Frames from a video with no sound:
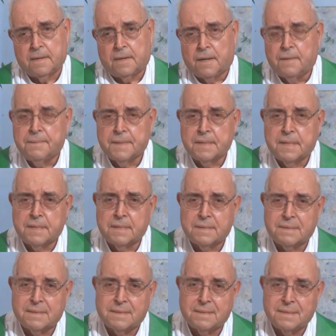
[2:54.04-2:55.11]
Over
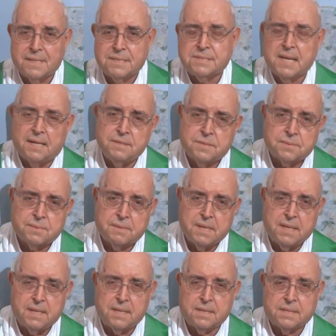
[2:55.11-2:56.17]
the
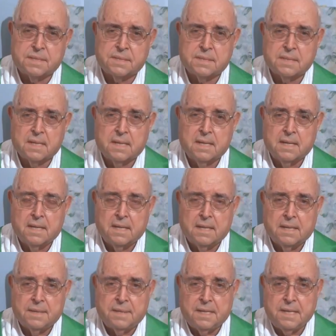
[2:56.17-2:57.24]
centuries,
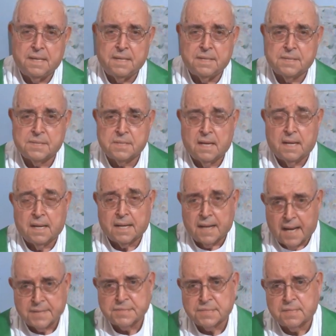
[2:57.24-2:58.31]
these
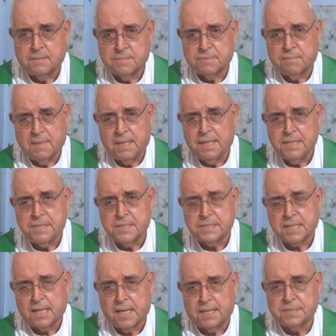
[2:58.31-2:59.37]
customs, religious
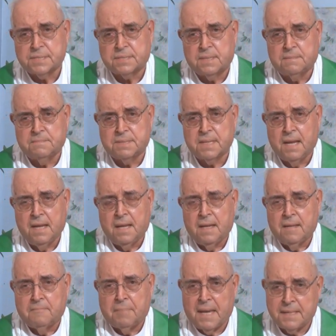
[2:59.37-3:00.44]
customs,
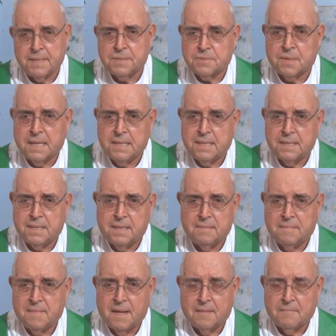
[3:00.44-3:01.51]
penetrated and